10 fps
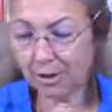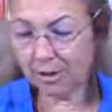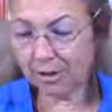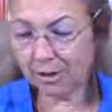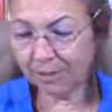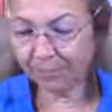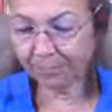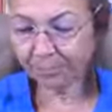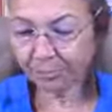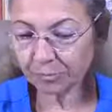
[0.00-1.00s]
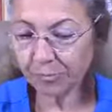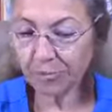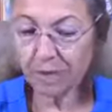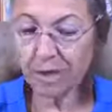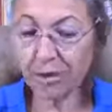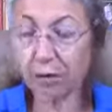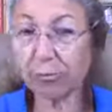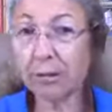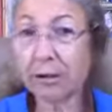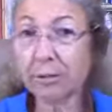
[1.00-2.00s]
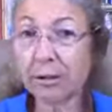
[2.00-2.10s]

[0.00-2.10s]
um, Incredibly